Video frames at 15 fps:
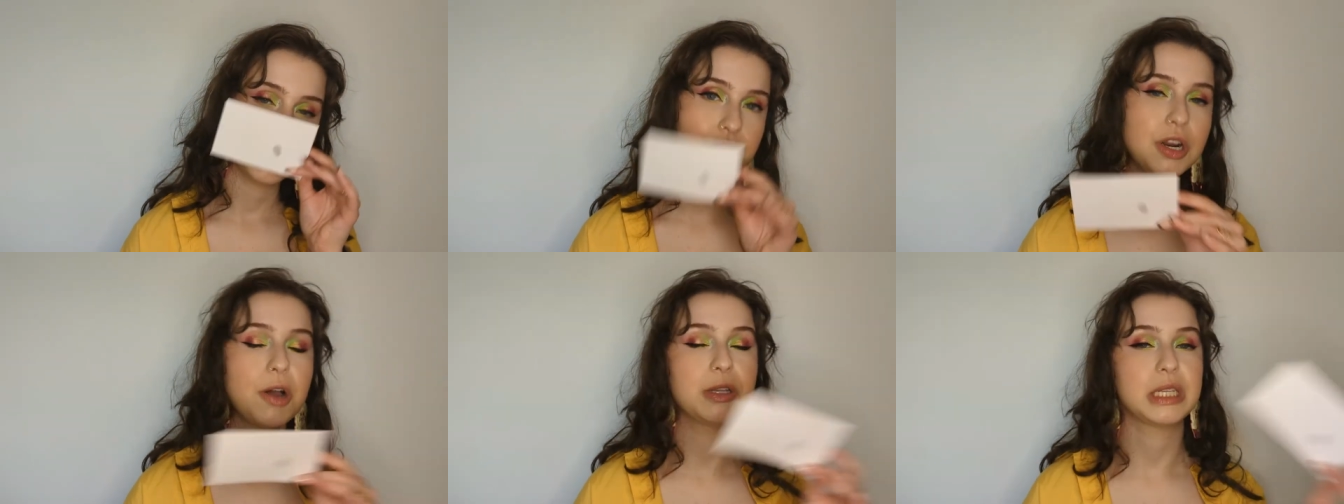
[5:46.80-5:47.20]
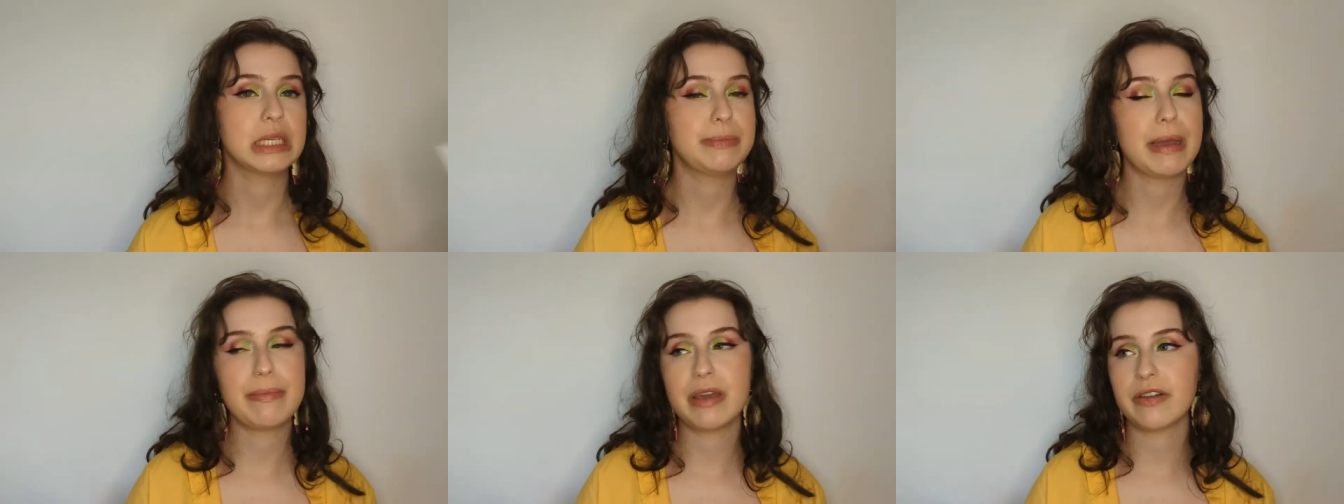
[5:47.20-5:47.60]
who knows,
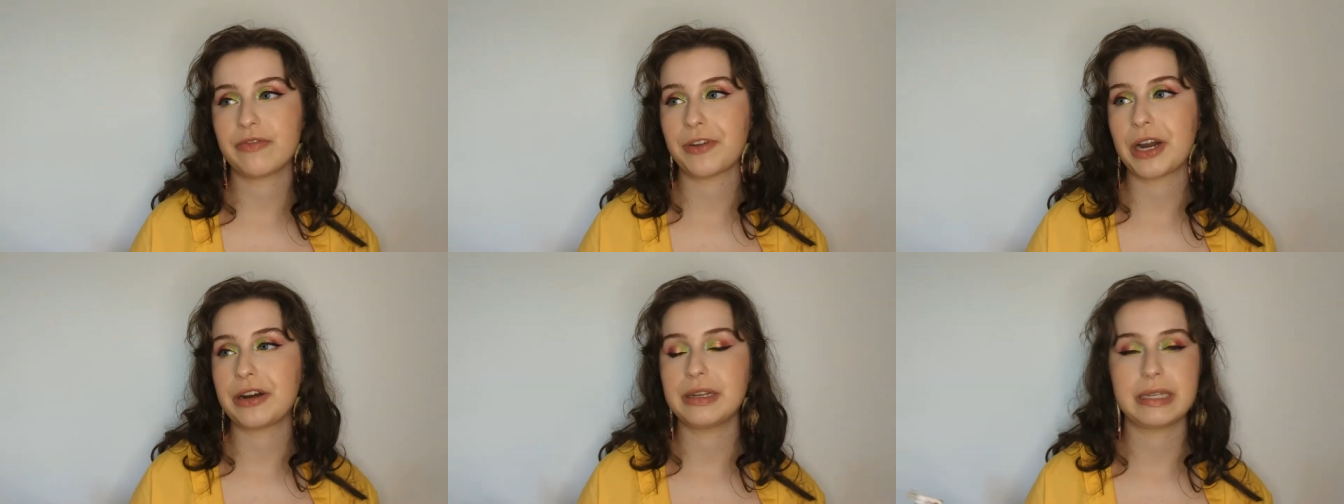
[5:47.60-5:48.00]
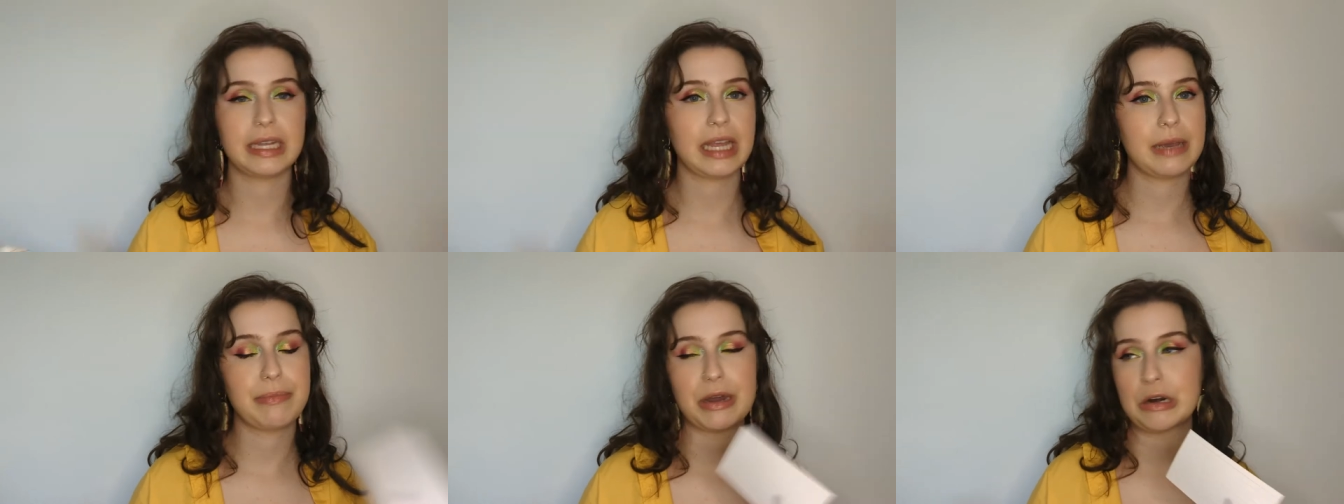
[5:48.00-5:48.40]
this may be a fragrance
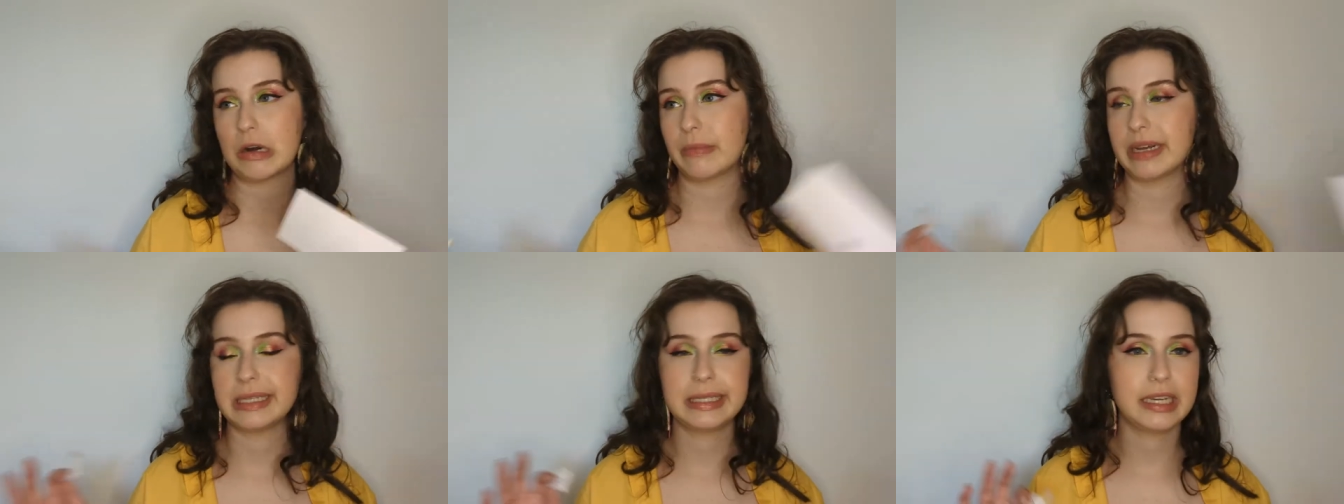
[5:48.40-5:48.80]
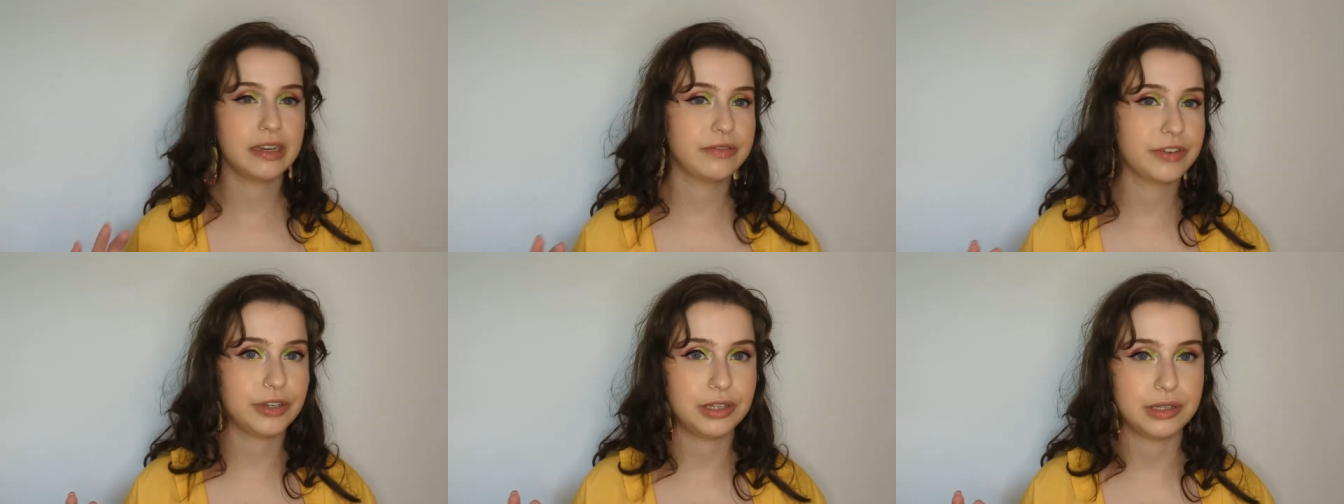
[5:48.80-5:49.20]
I like better on my
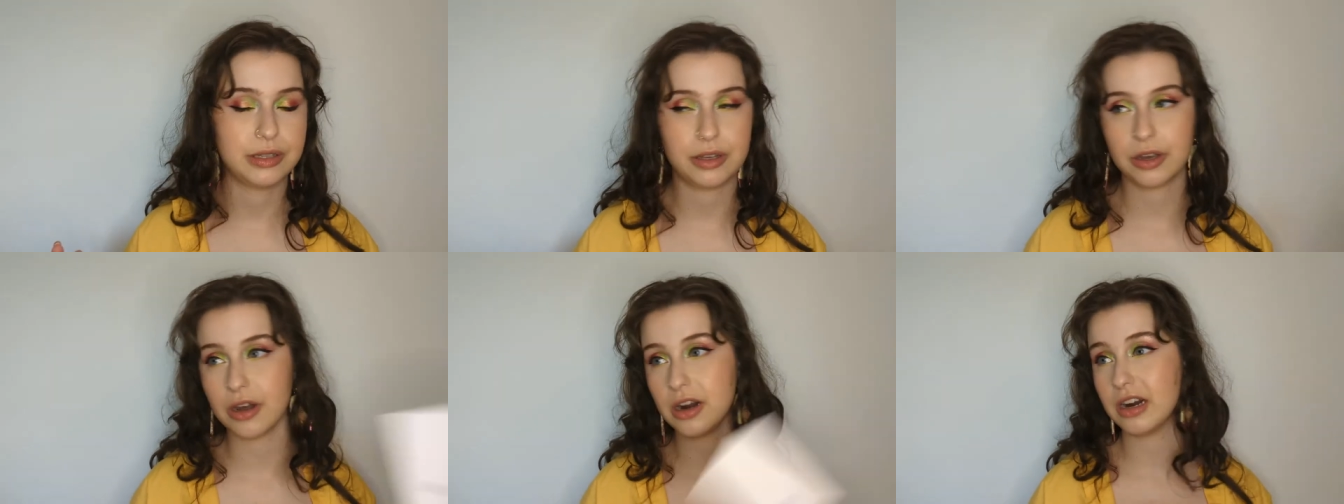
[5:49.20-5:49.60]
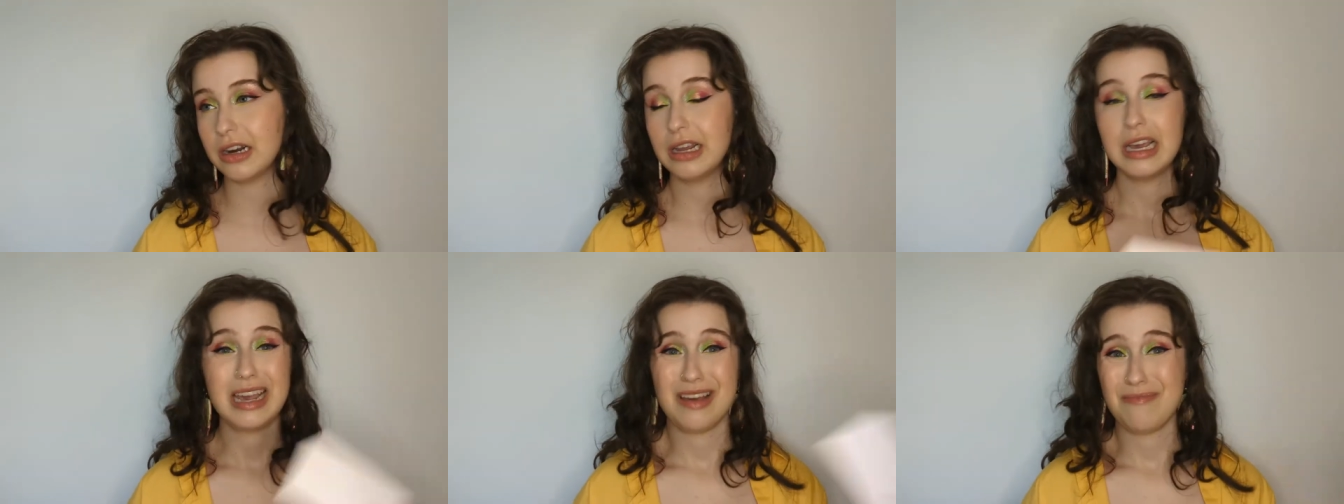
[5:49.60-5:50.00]
skin versus the
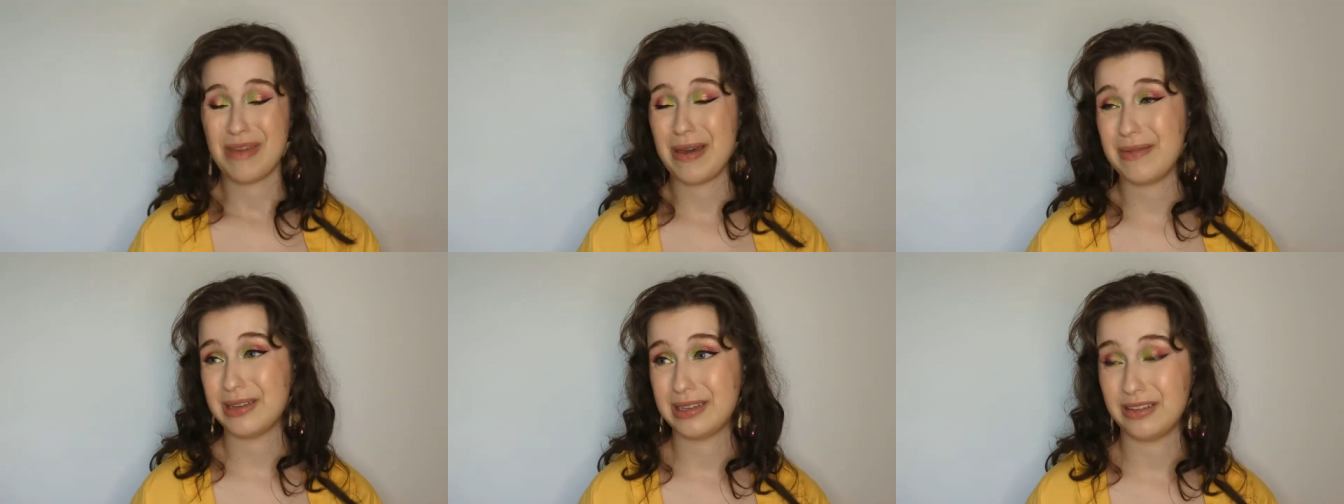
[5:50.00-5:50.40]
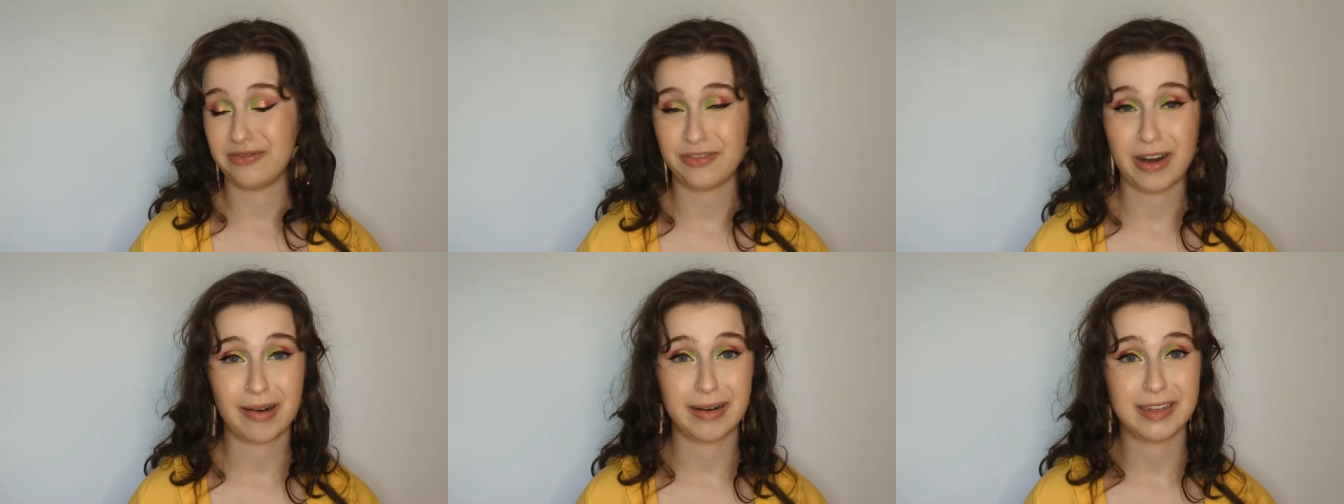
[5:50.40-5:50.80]
card. Maybe this is a
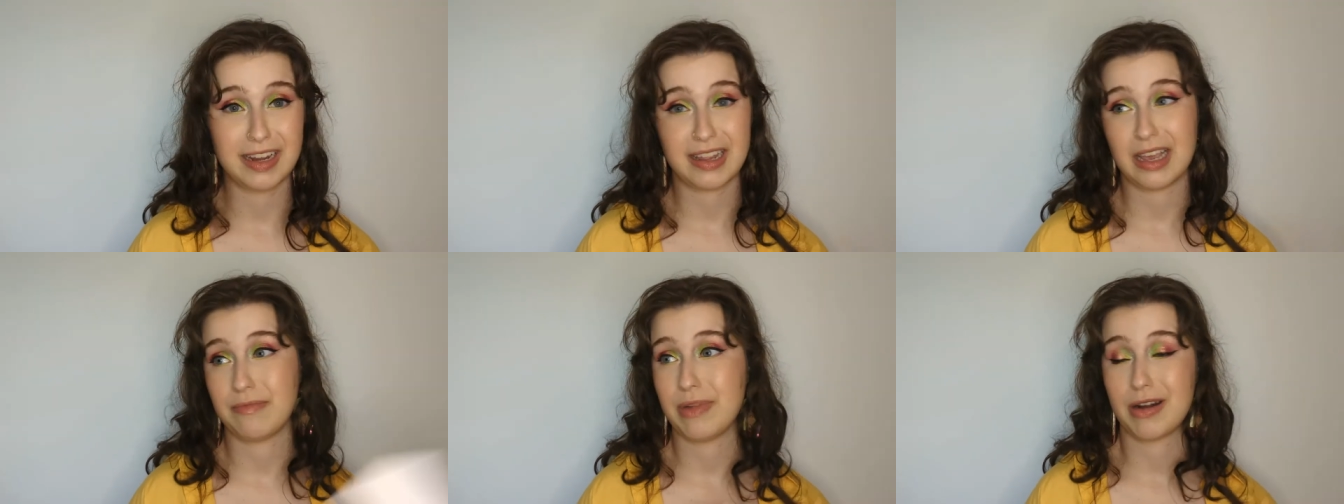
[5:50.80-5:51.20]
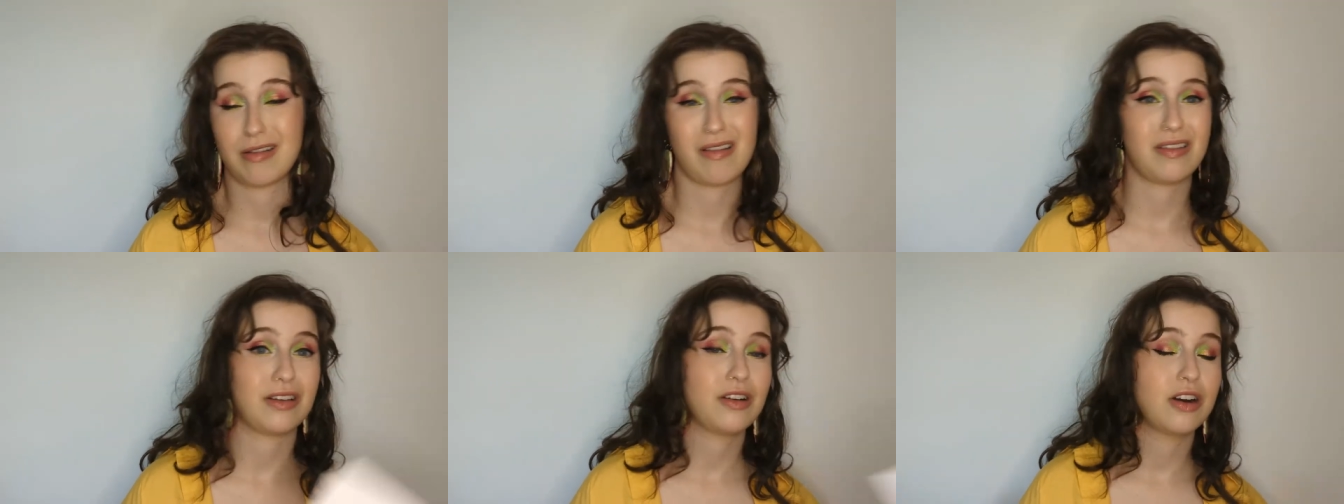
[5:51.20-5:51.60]
fragrance I like
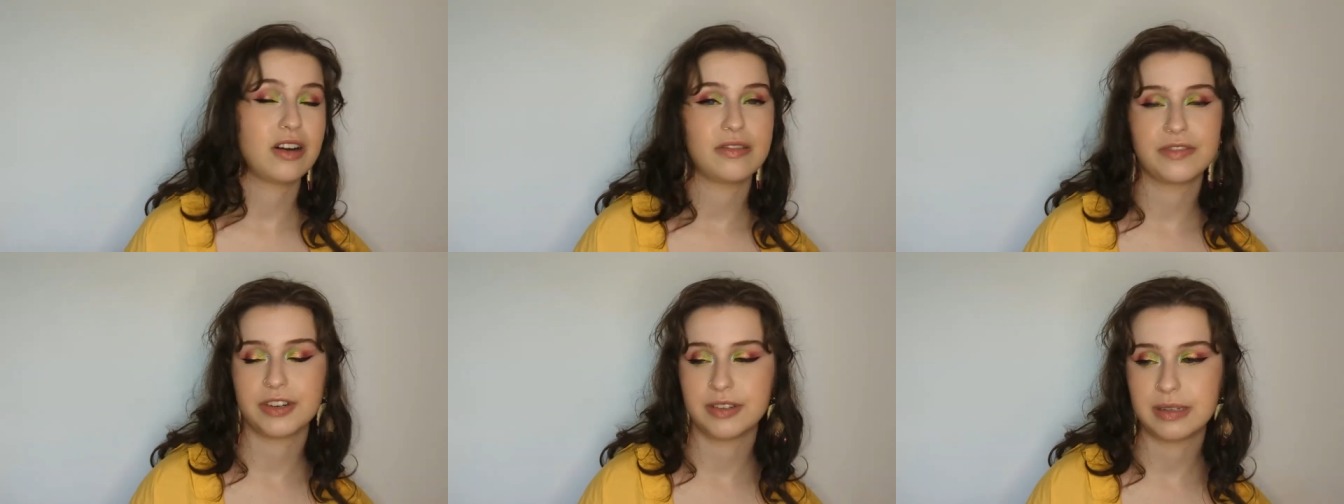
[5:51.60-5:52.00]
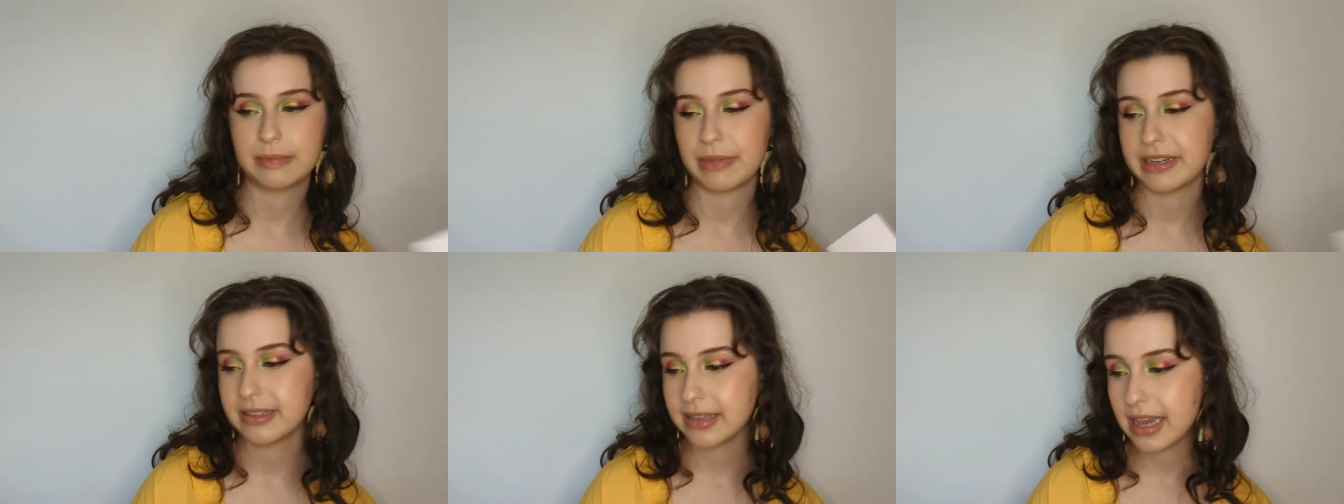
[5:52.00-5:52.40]
better on the card
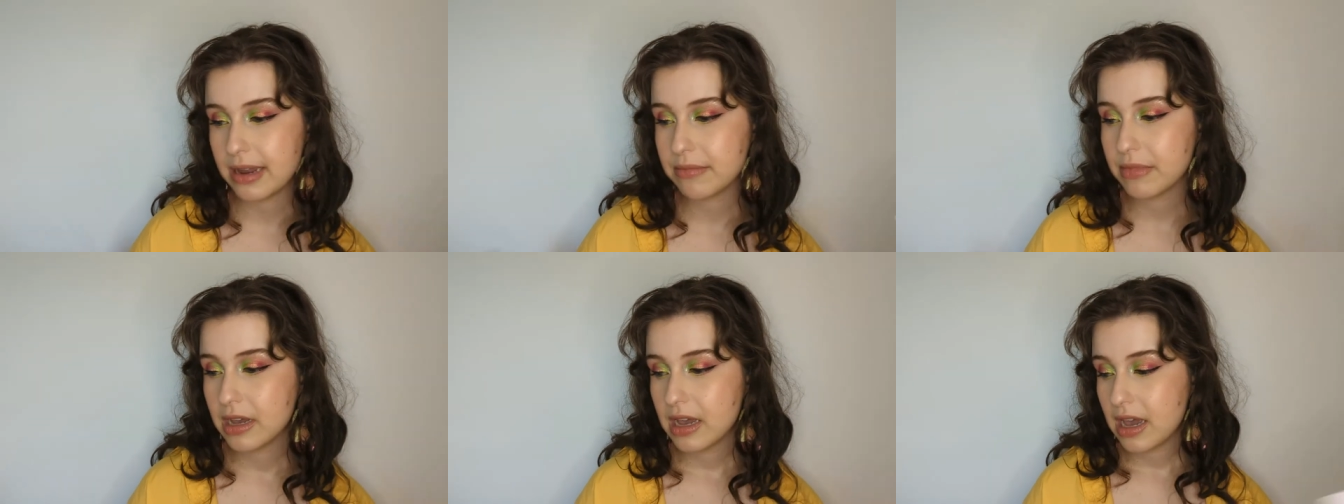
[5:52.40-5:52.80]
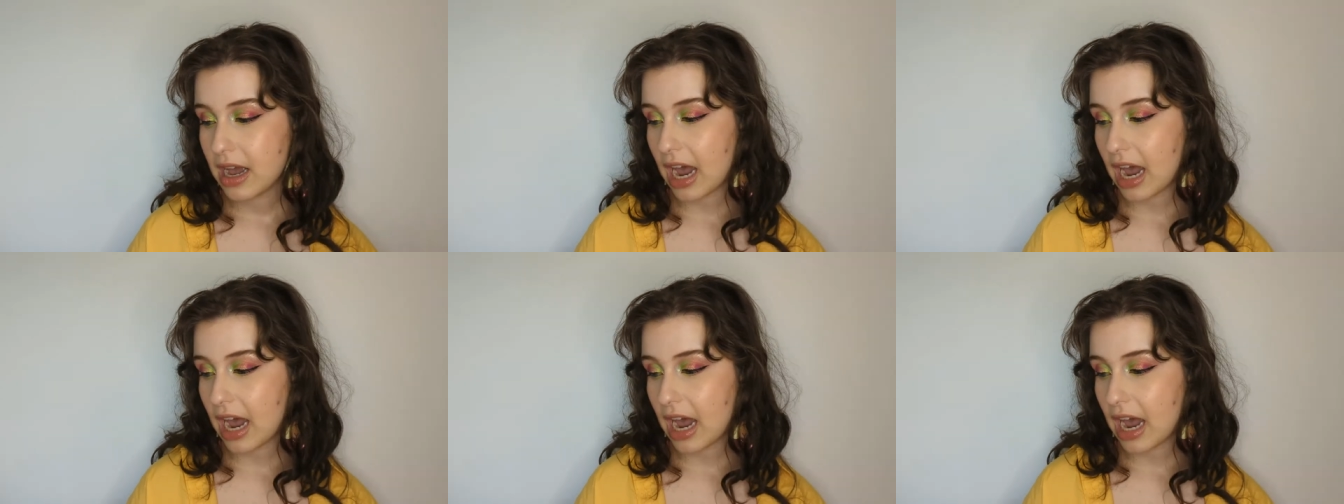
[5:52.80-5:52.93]
versus my skin.